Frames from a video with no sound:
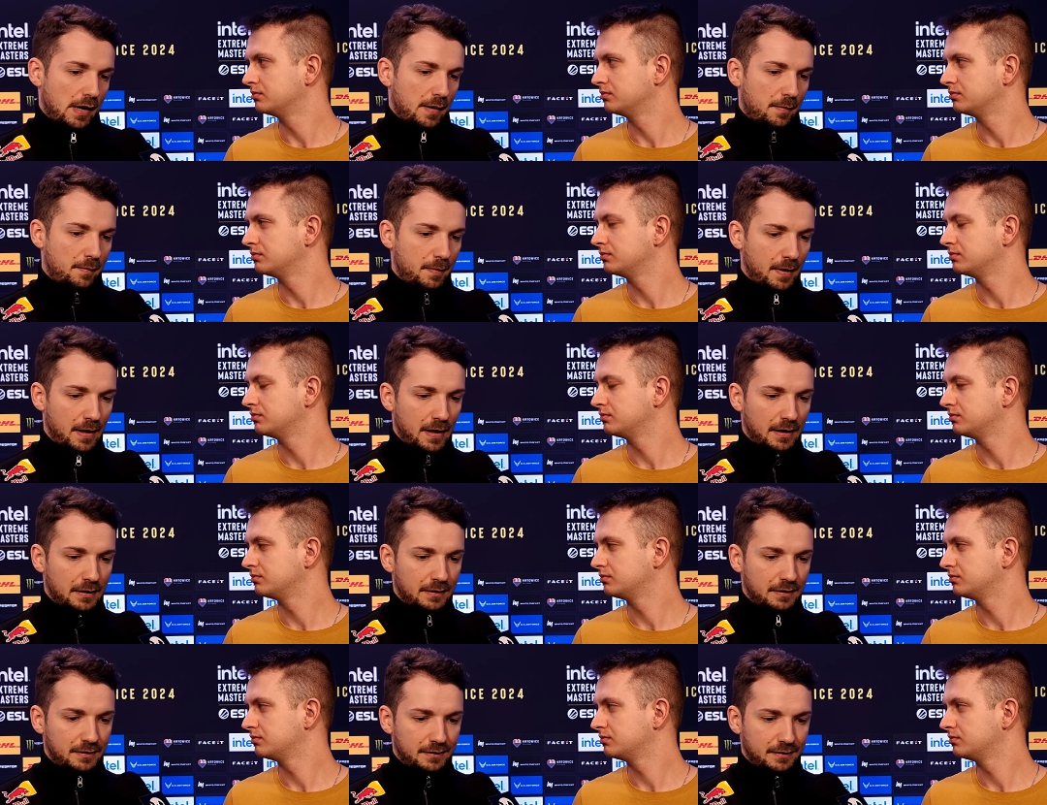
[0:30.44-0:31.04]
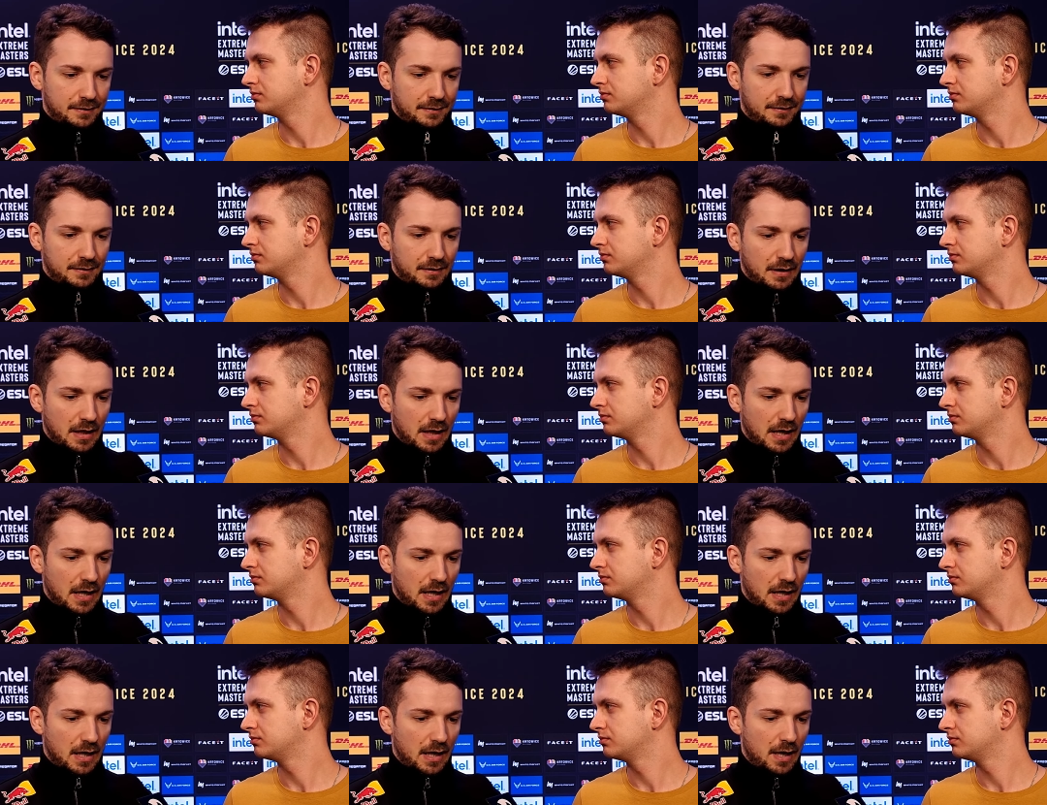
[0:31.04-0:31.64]
Speaker 1: But
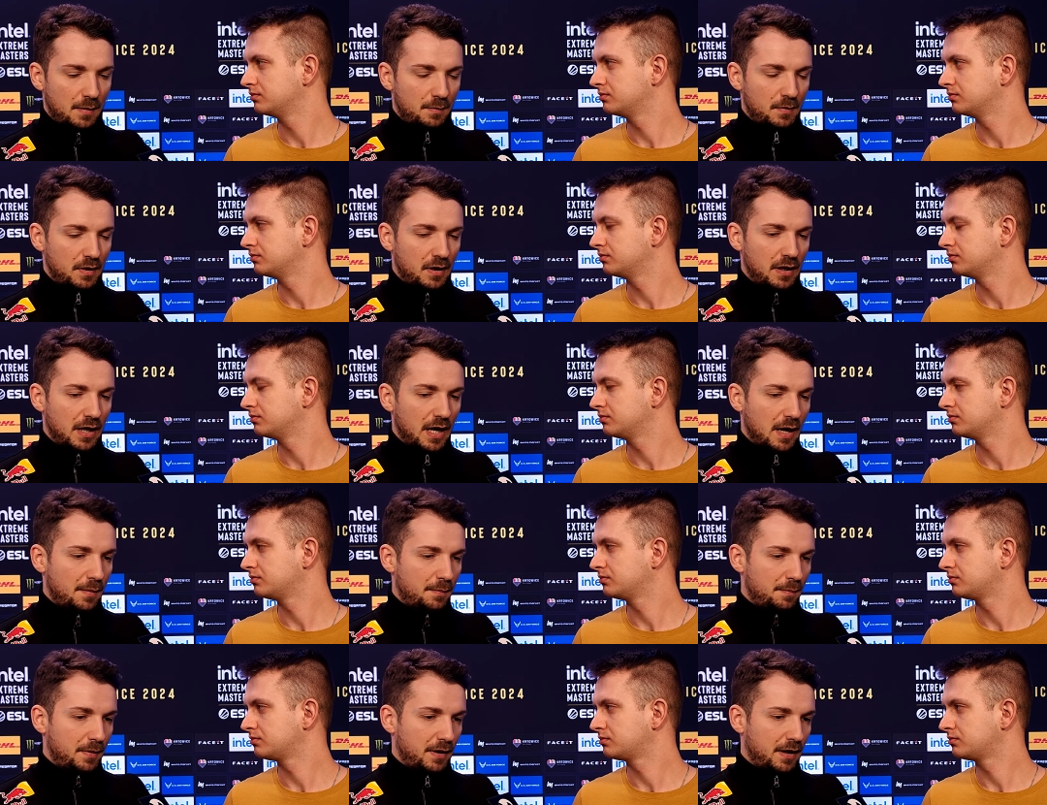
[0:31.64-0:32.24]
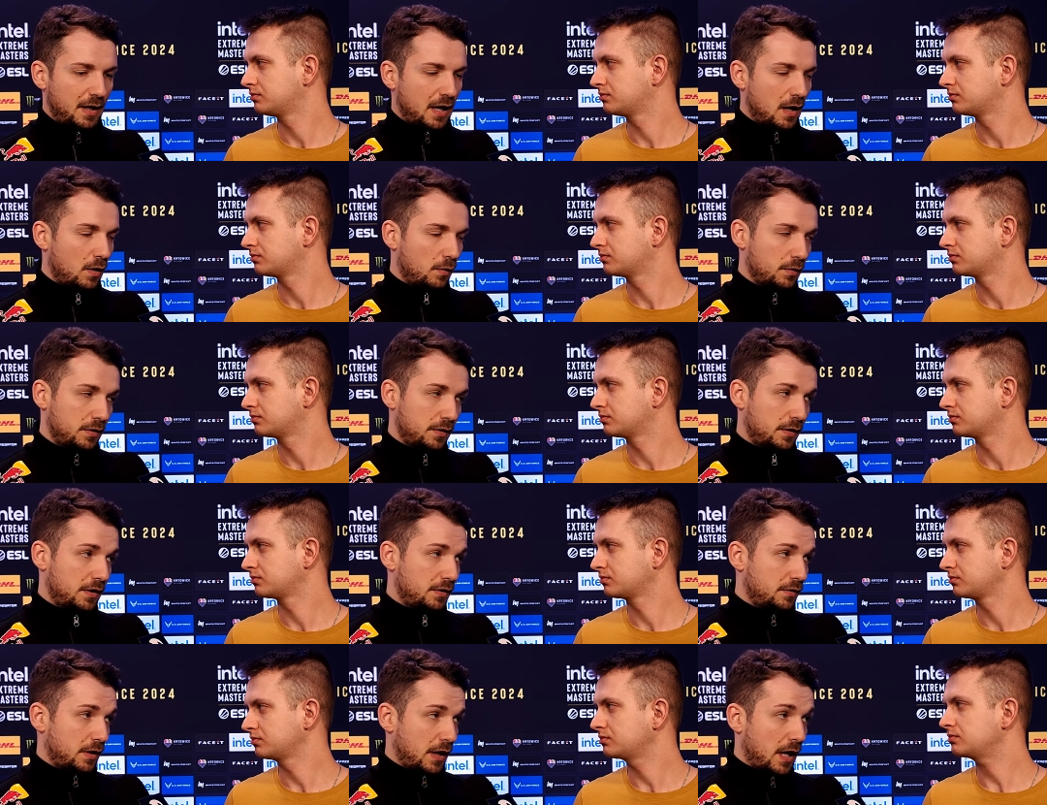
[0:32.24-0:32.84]
yeah, I'm really happy how
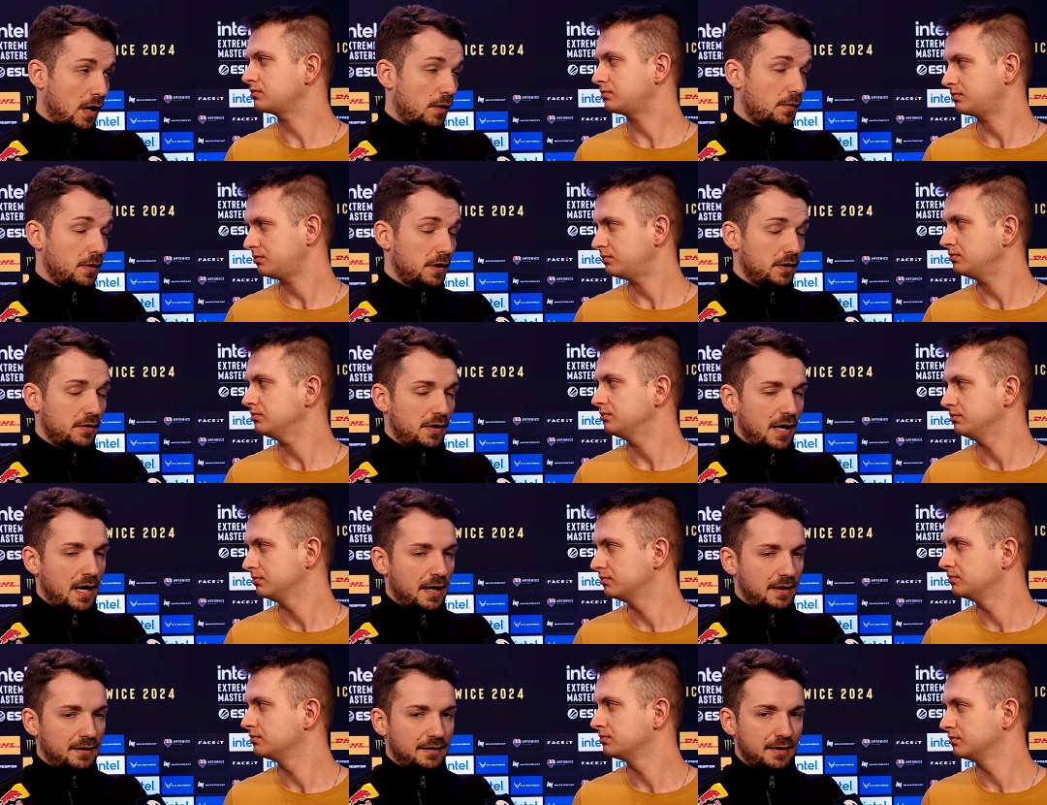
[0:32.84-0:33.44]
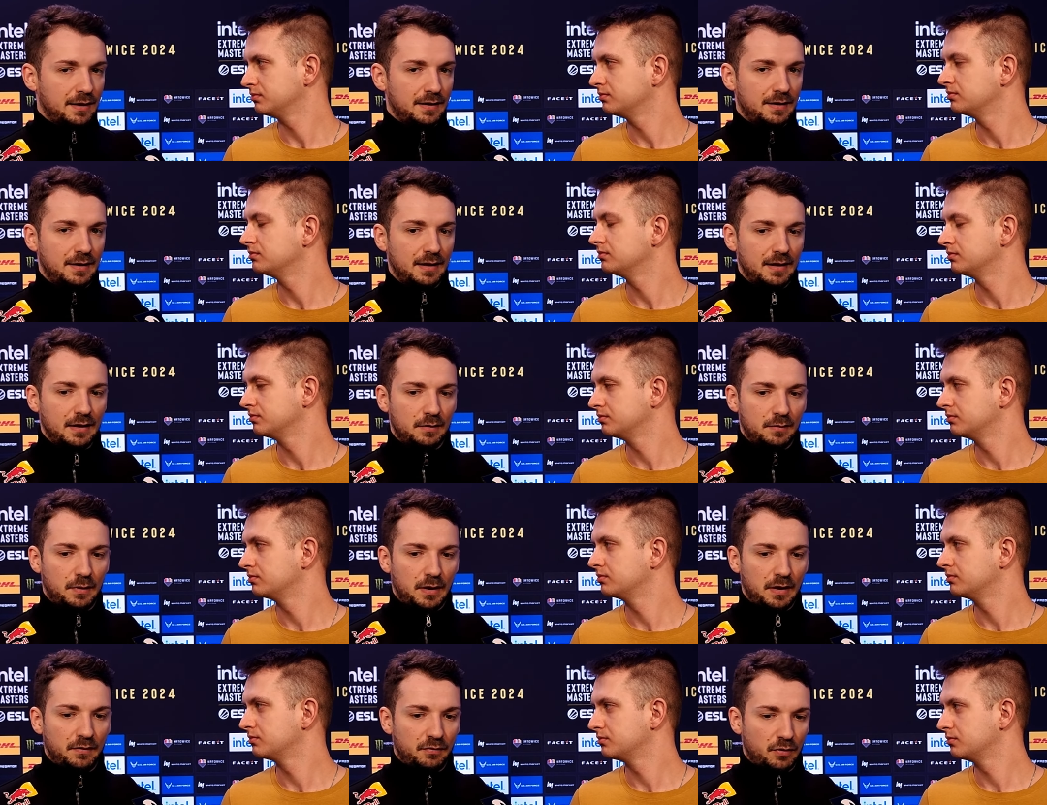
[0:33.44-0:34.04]
we, how we reacted
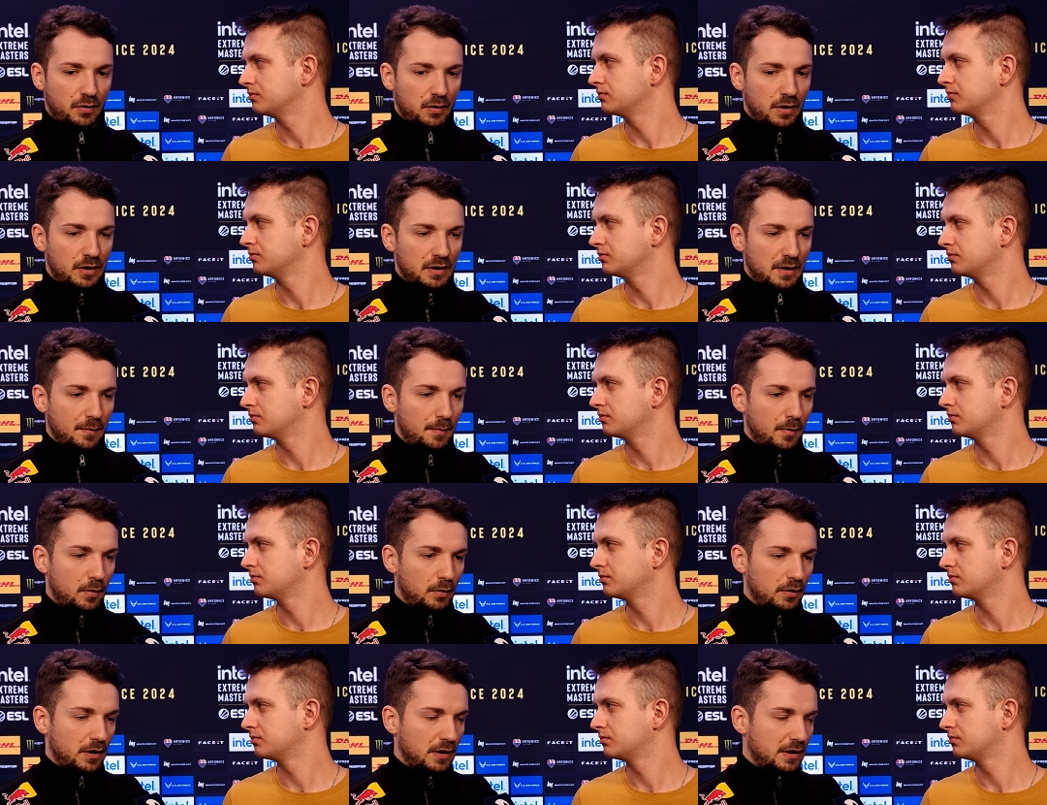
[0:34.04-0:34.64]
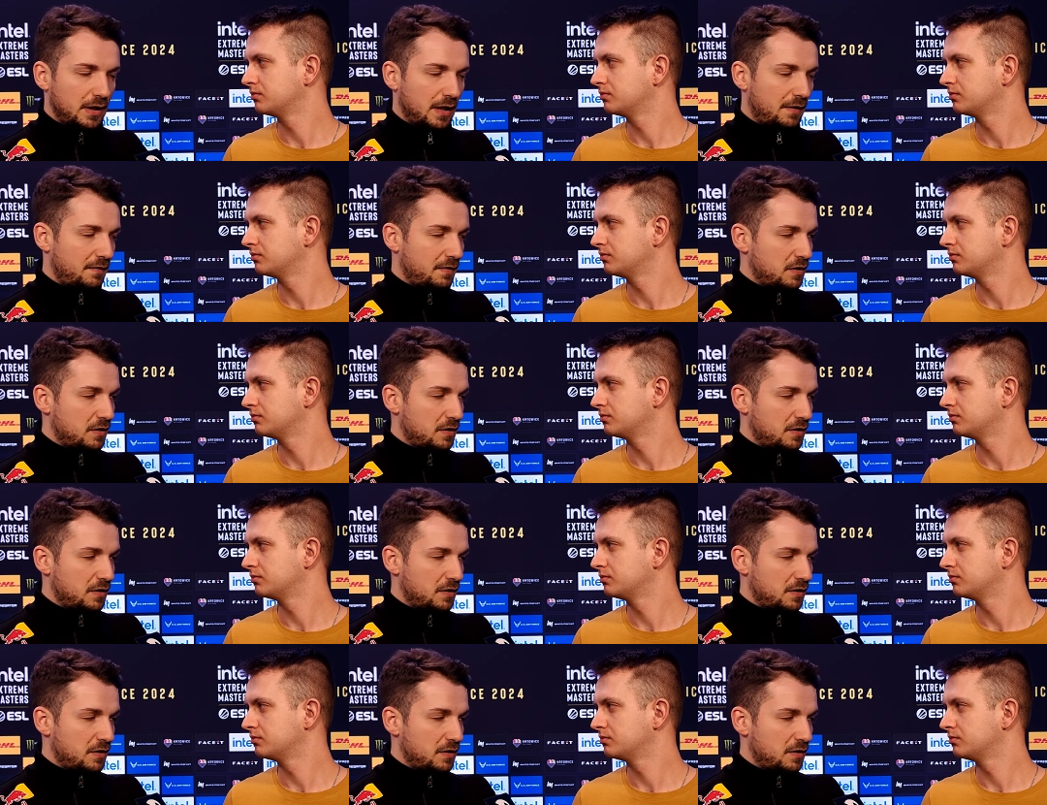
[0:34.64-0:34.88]
and we forgot about that game.